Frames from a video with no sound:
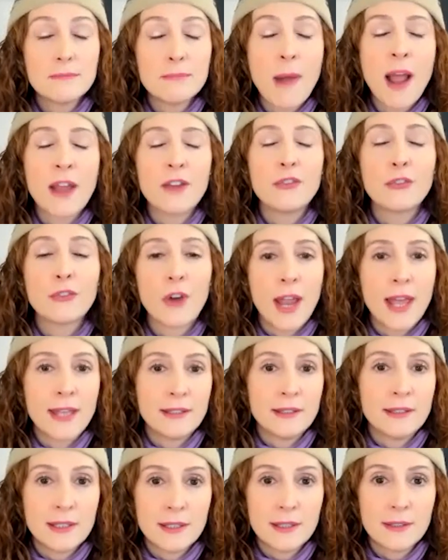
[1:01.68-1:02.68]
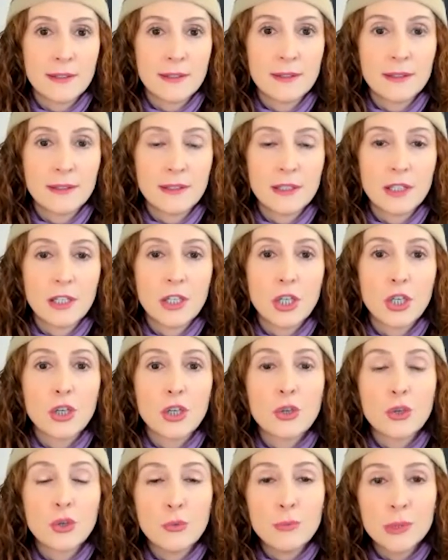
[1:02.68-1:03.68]
my friend
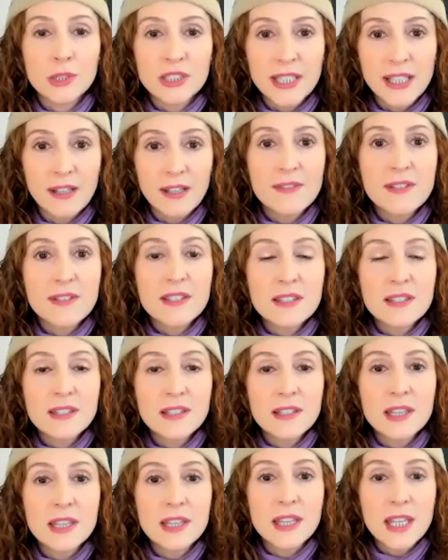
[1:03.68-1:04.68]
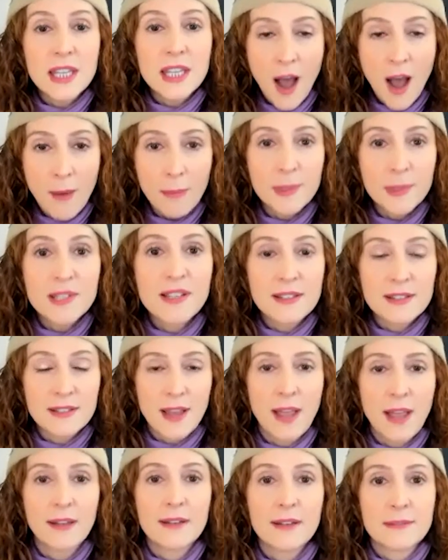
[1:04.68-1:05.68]
who believes the opposite
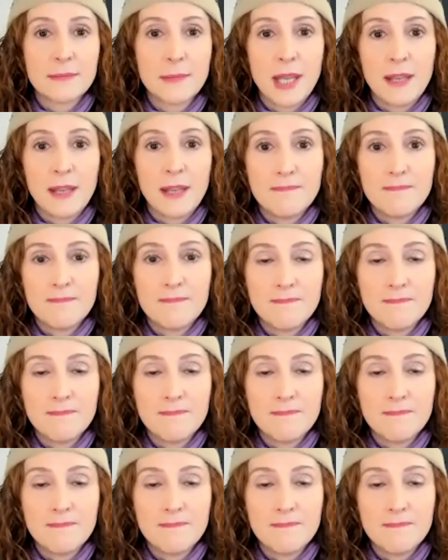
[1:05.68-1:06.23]
side as me.